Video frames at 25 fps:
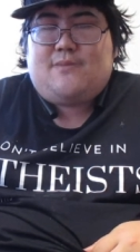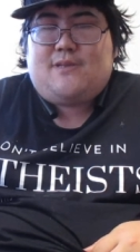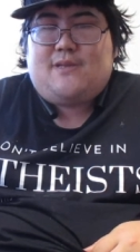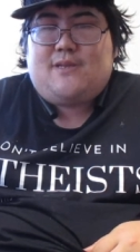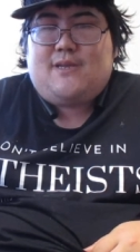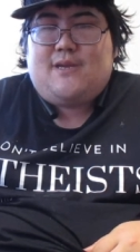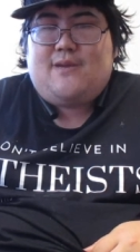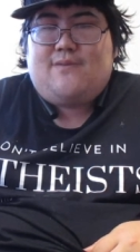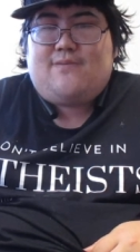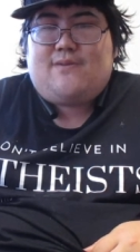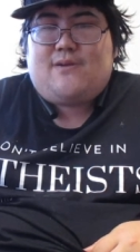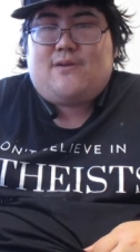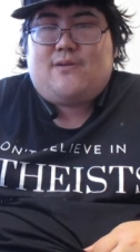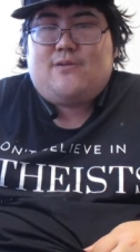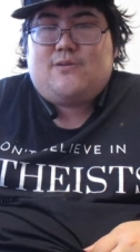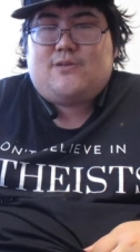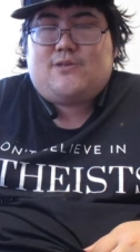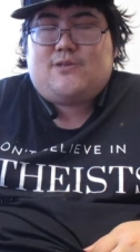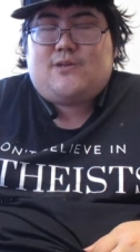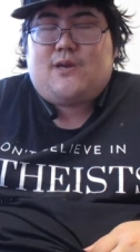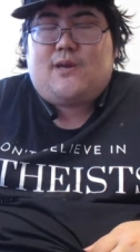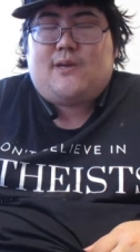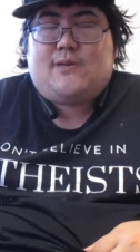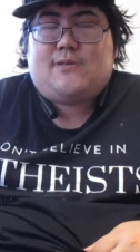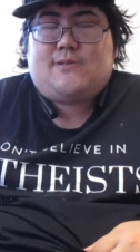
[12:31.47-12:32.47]
believer who
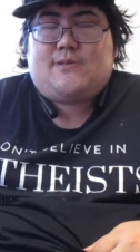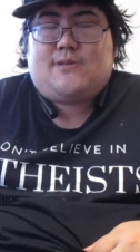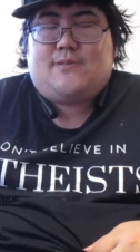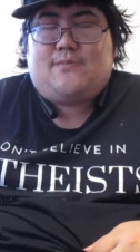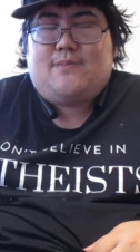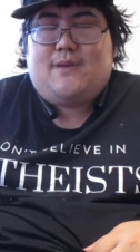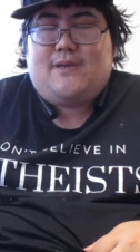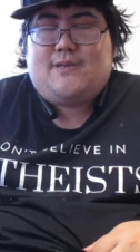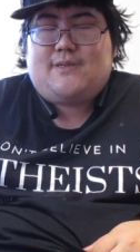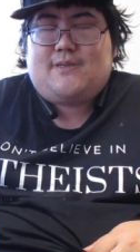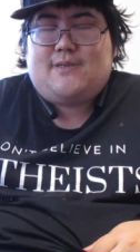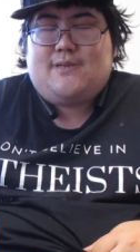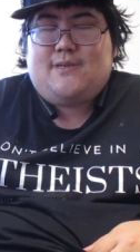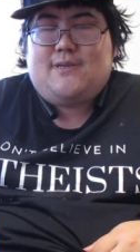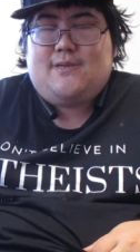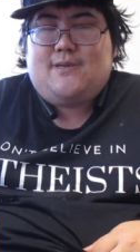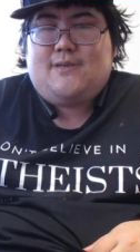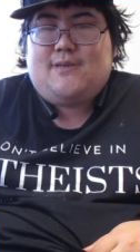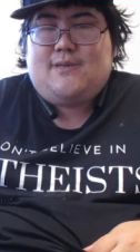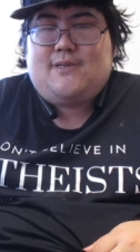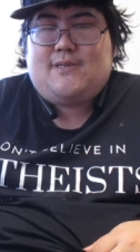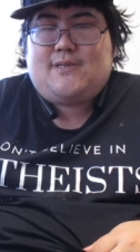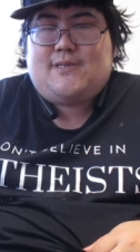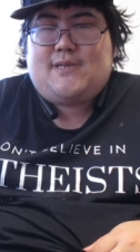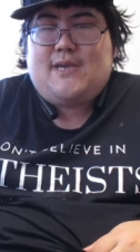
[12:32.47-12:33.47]
struggles with mental
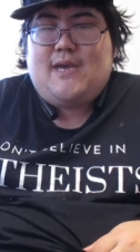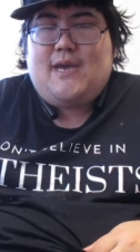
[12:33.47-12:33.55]
illness,